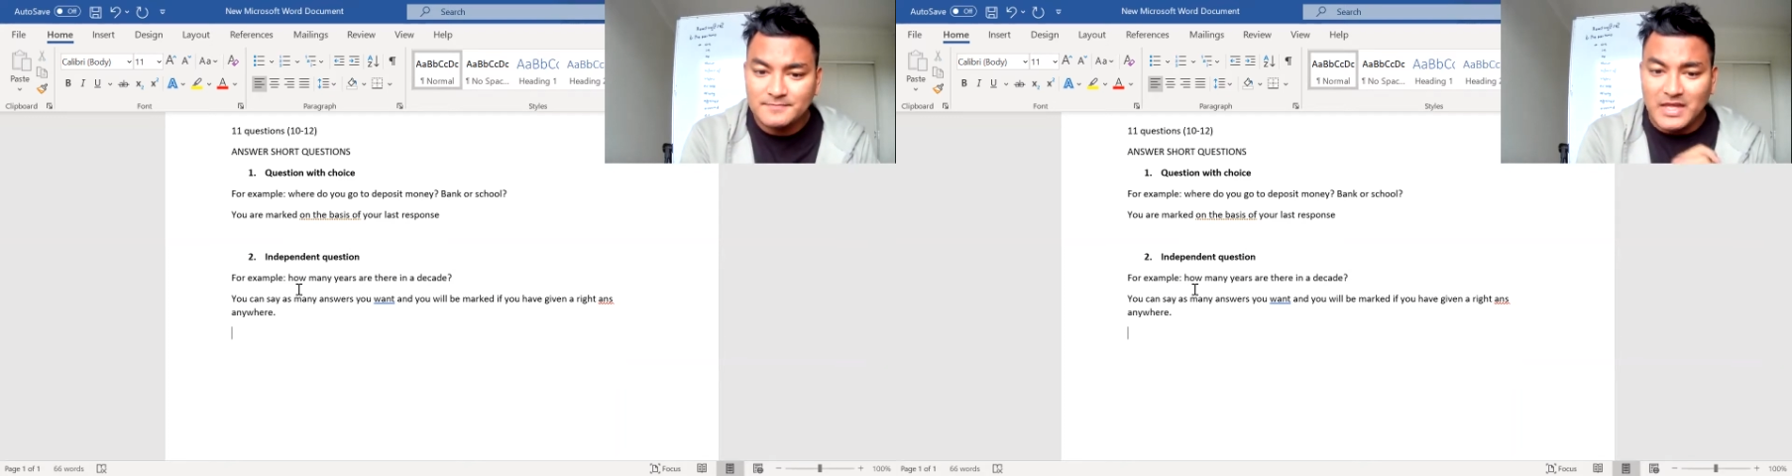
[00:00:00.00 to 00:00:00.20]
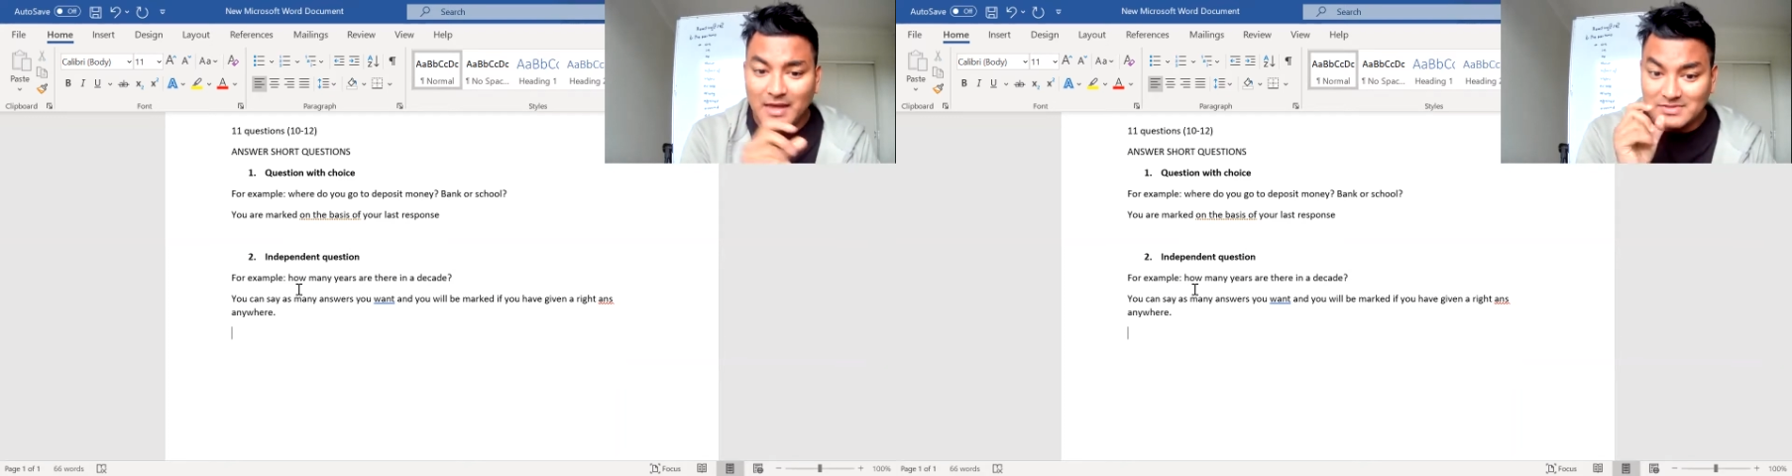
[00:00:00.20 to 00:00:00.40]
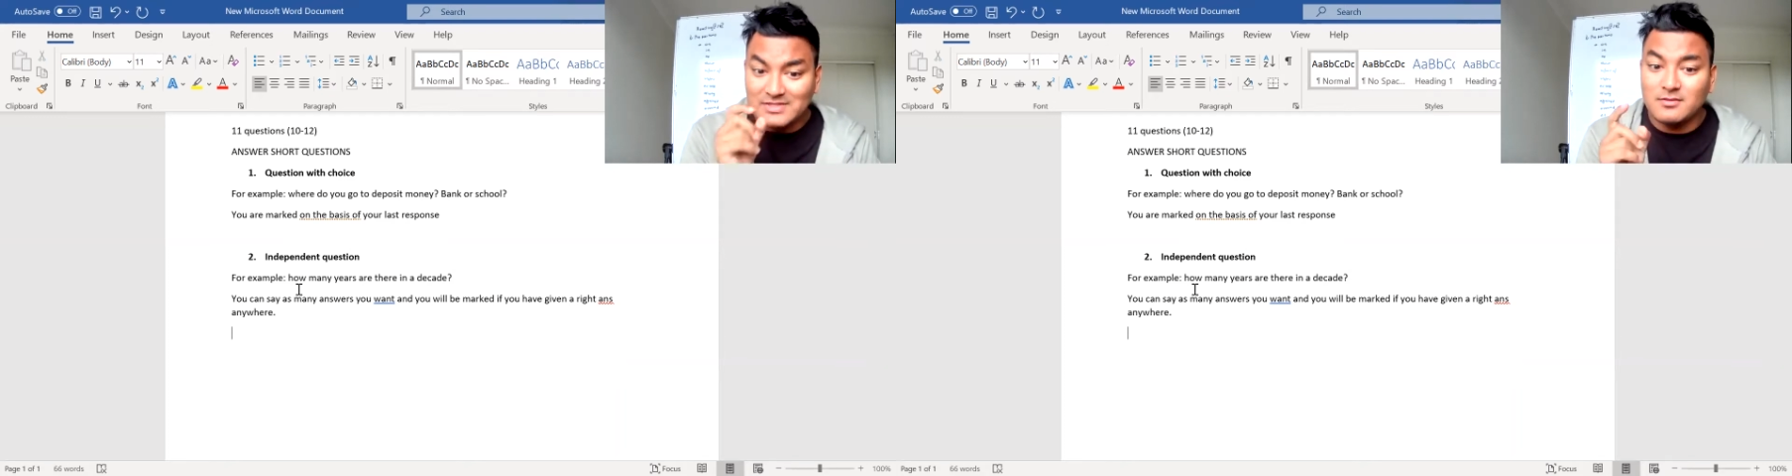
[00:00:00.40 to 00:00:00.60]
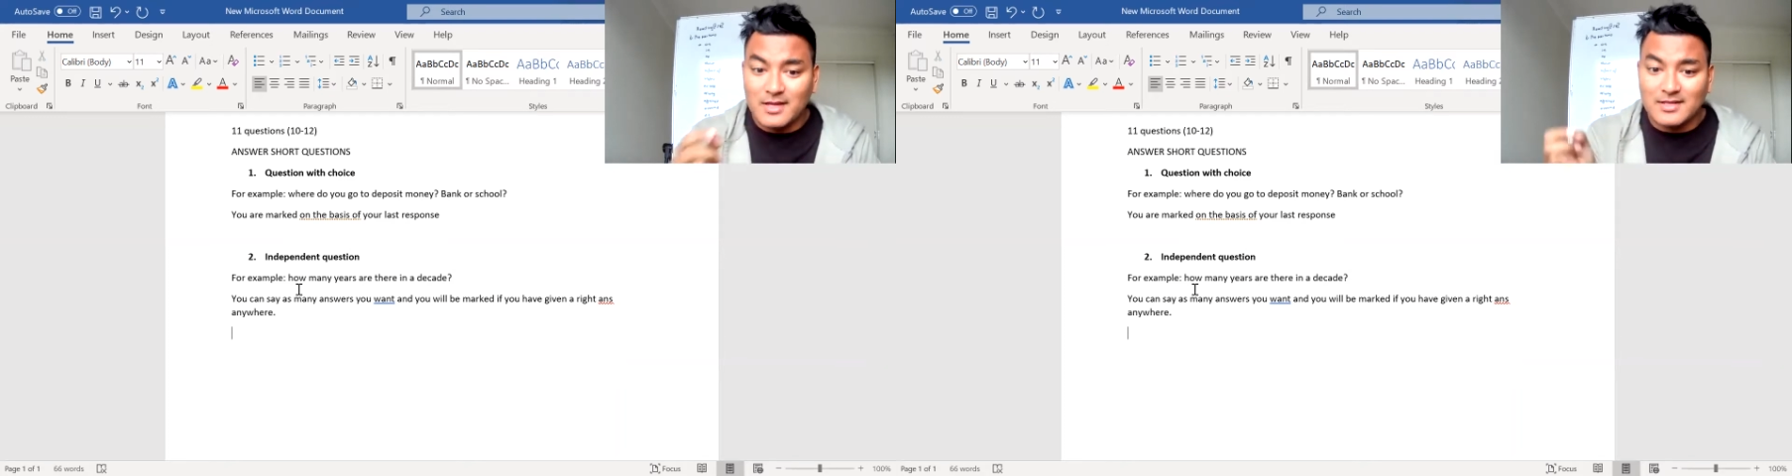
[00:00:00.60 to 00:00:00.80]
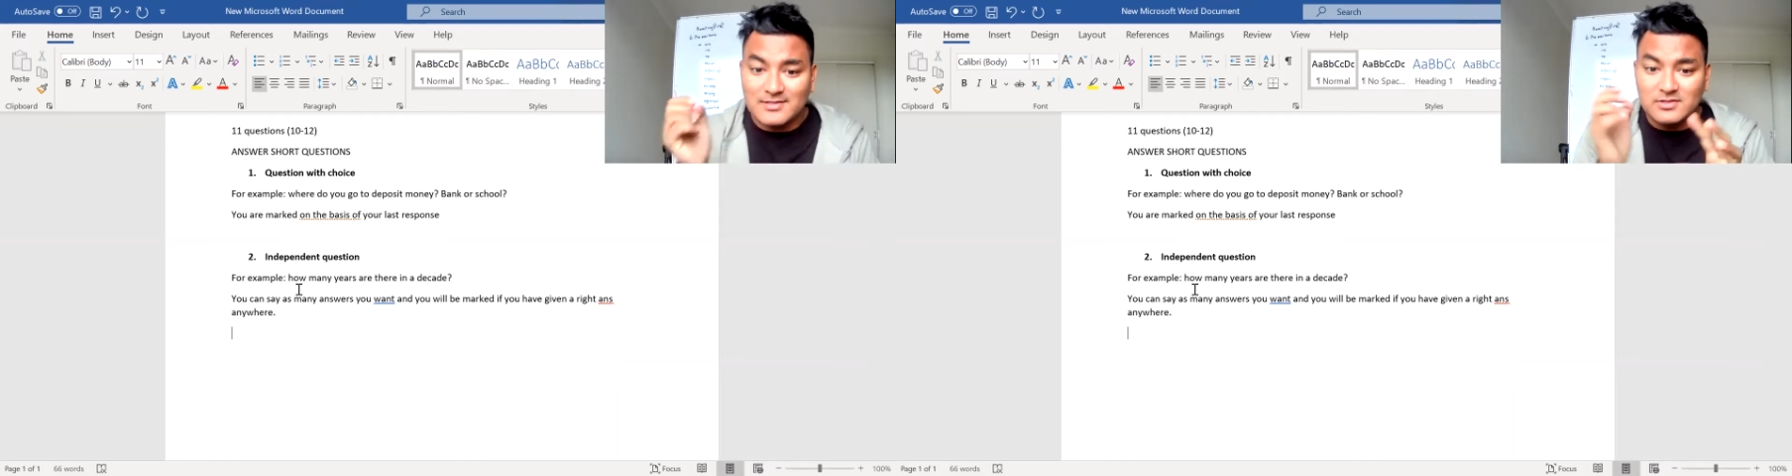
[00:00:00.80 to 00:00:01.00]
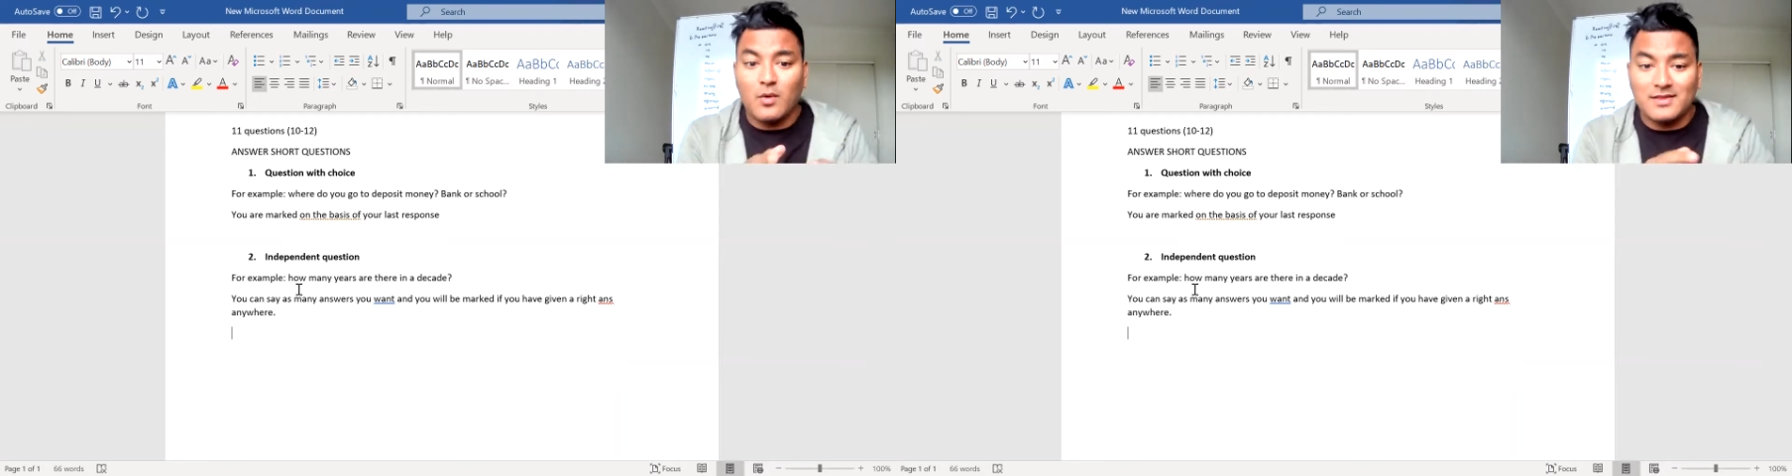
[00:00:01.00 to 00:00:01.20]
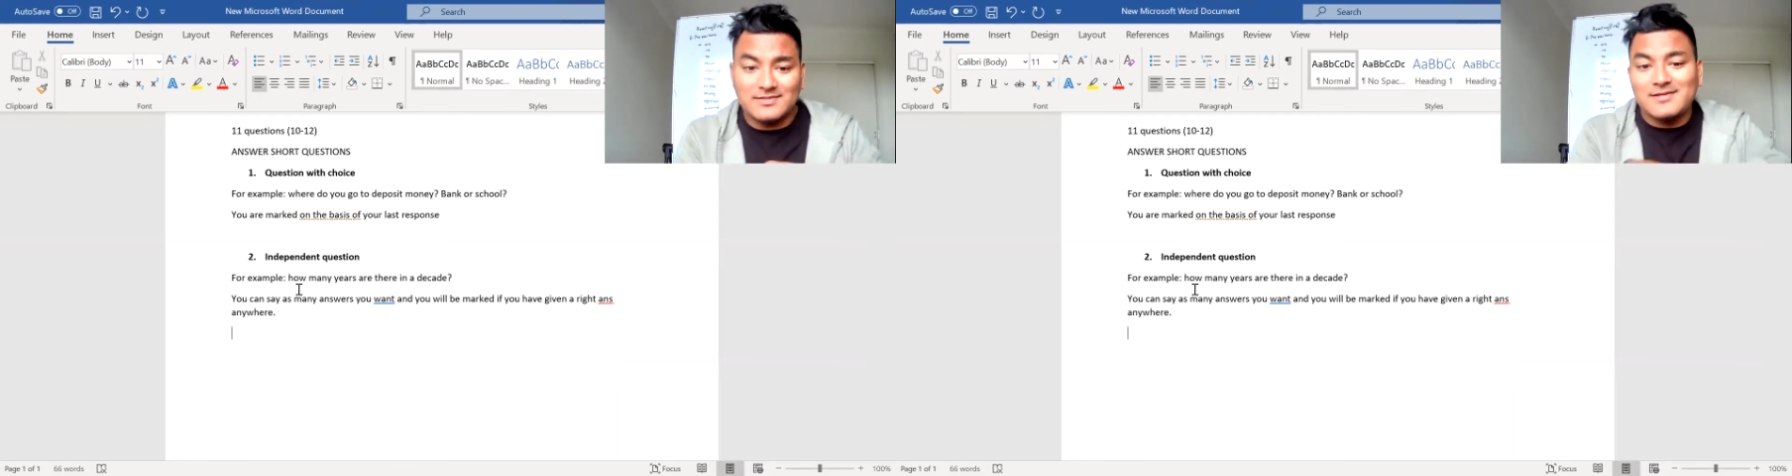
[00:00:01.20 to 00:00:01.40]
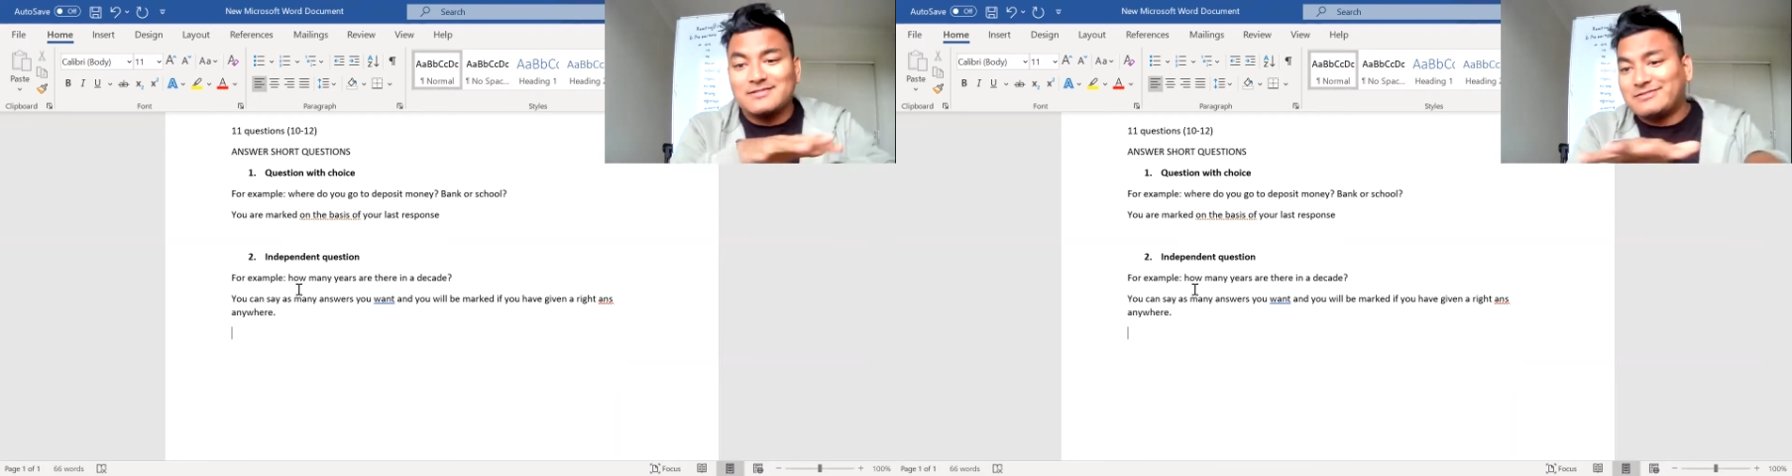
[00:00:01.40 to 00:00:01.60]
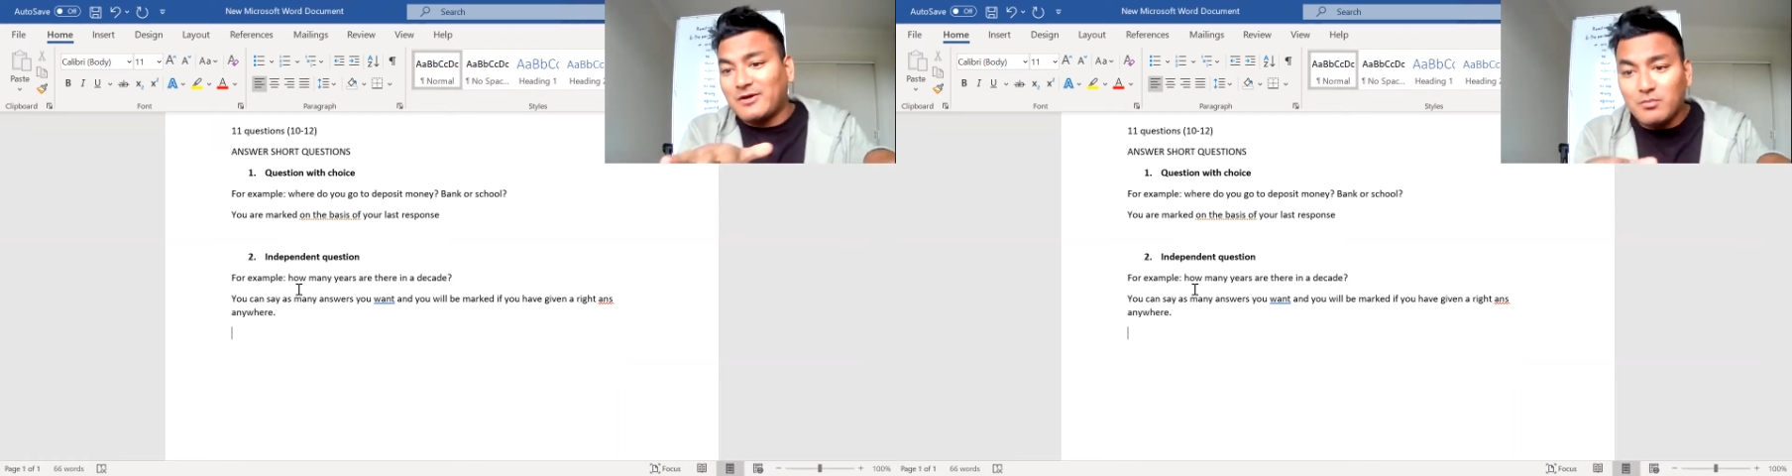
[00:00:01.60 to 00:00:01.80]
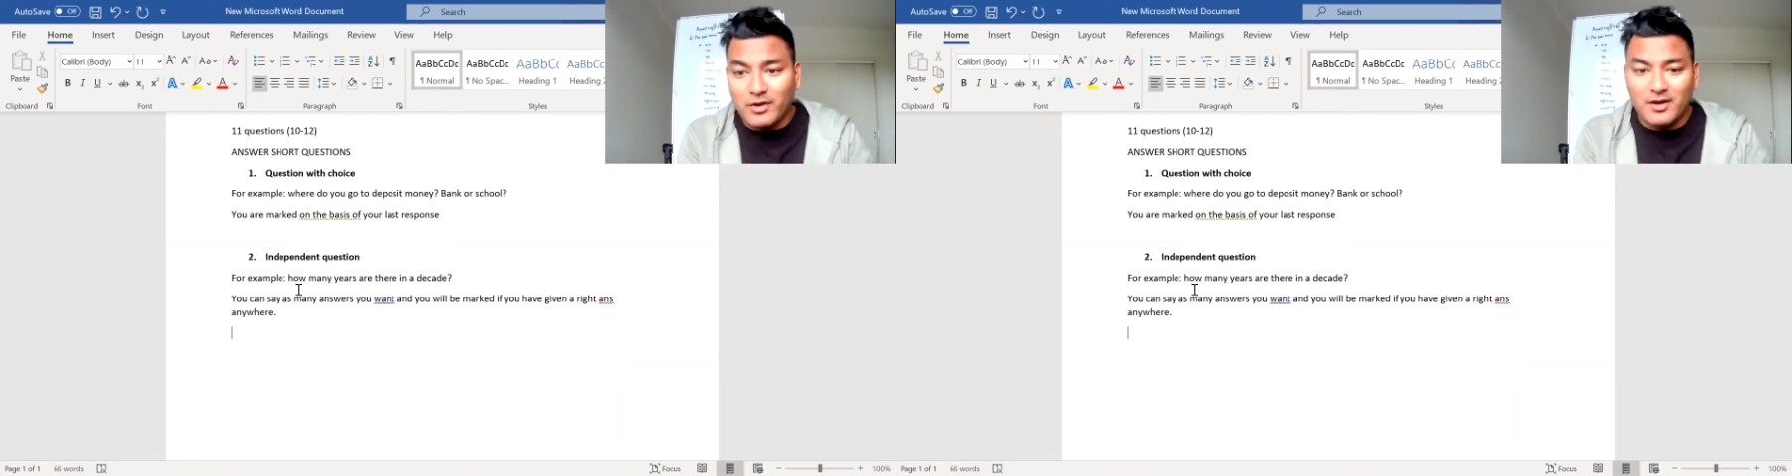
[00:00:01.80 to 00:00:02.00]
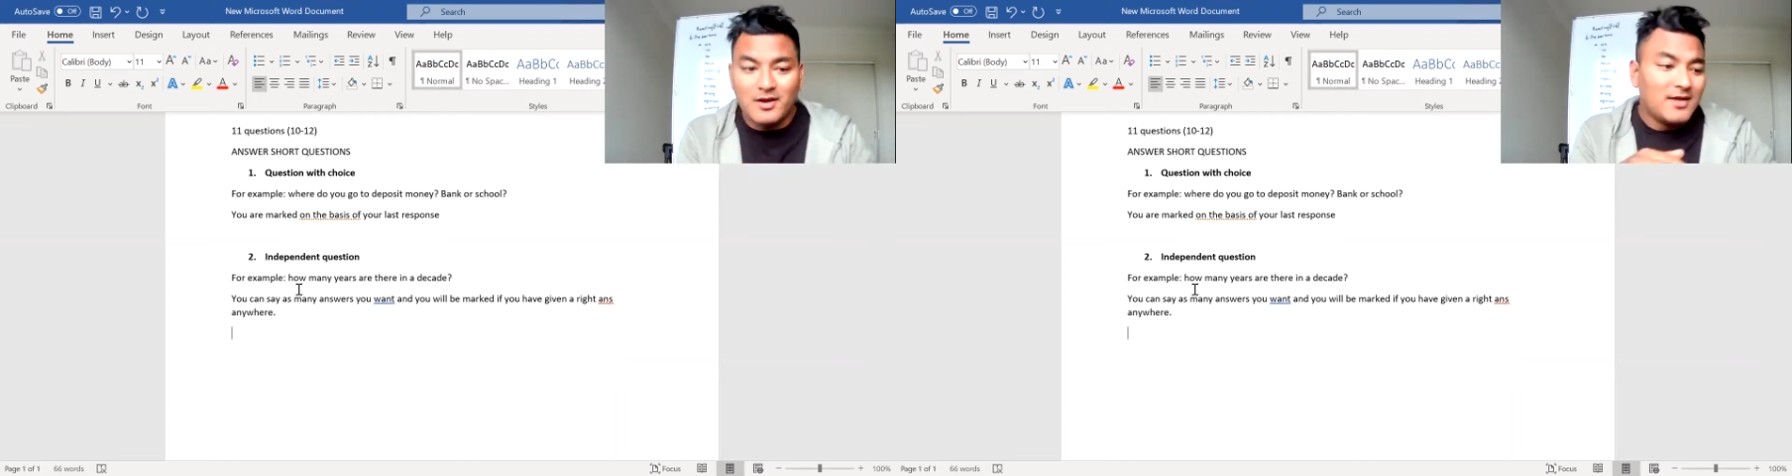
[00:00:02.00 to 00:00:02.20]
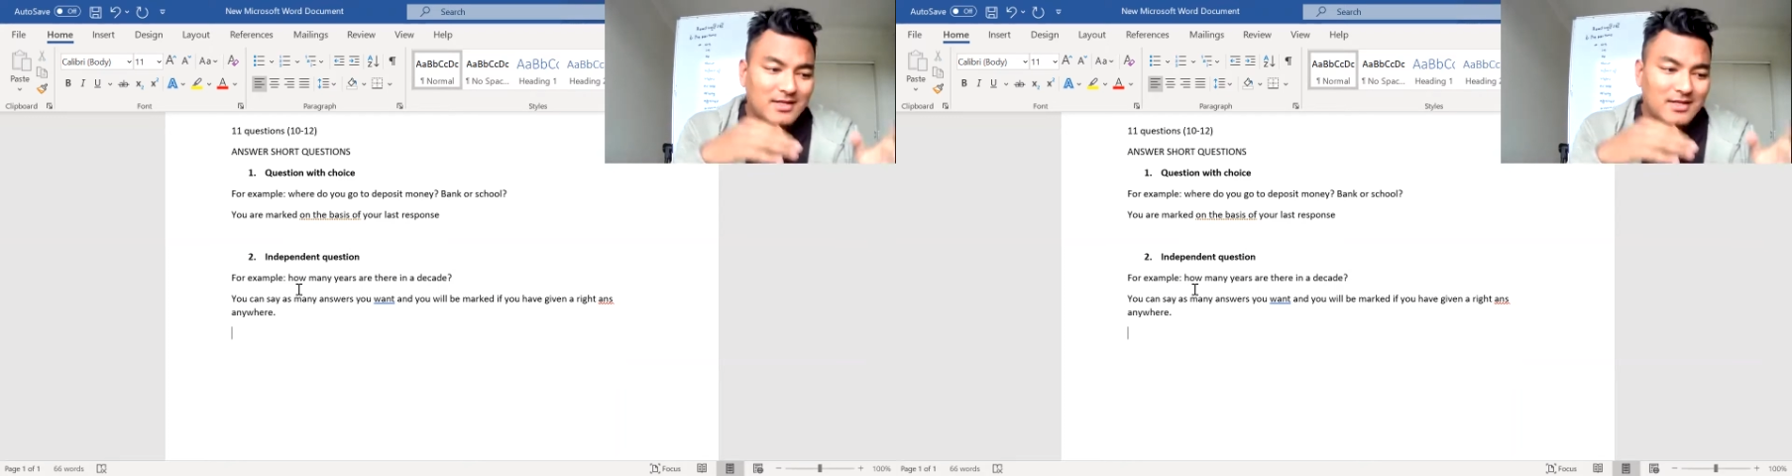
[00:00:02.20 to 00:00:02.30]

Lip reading: I have said the right answer once somewhere.